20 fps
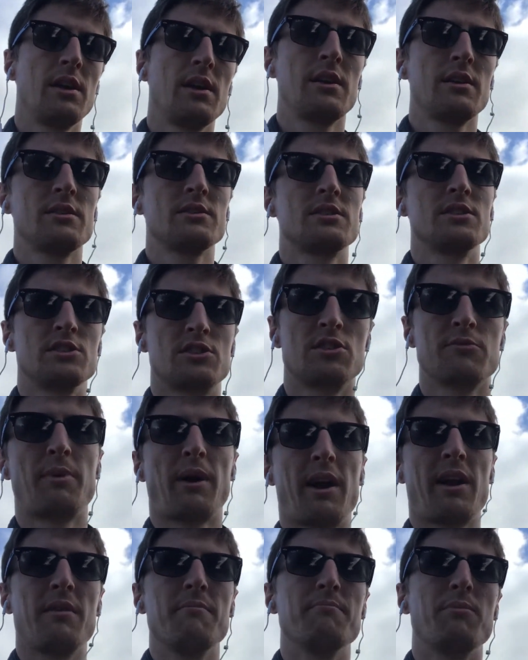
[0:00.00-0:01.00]
since you're
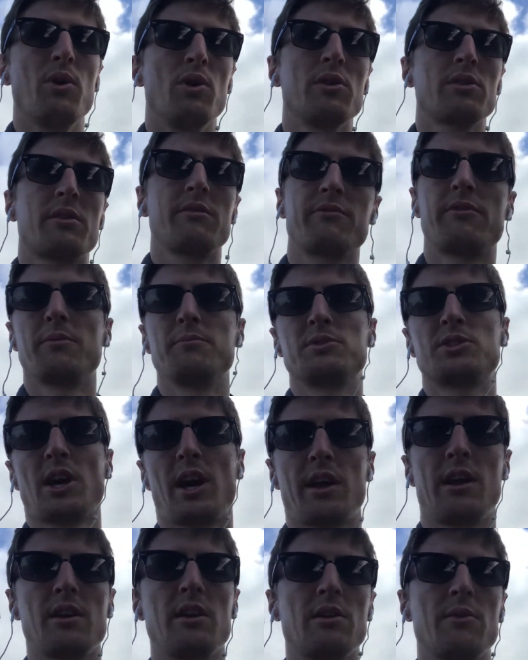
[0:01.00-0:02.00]
buying in bulk and from
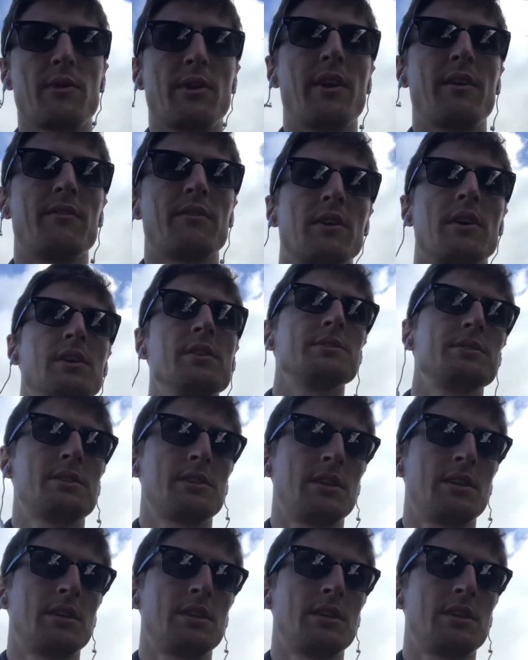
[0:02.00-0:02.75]
China or wherever else,